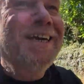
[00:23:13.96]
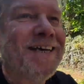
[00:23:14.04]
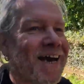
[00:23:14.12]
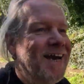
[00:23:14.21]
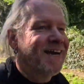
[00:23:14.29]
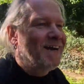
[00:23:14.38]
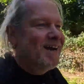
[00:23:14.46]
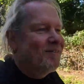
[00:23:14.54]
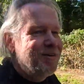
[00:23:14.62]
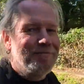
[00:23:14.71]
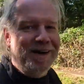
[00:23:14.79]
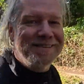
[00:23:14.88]
Yeah,
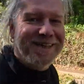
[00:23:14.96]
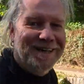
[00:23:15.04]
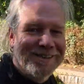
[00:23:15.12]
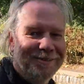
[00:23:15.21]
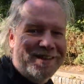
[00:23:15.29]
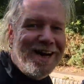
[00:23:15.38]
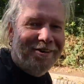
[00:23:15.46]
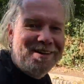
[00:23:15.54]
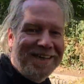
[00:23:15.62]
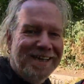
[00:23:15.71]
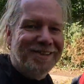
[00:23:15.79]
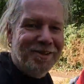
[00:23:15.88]
we mugged her because we're in a hurry
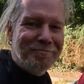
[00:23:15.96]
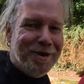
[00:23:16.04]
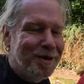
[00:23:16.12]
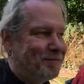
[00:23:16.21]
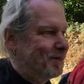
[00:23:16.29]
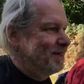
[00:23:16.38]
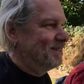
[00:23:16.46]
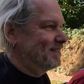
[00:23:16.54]
to get to the pub.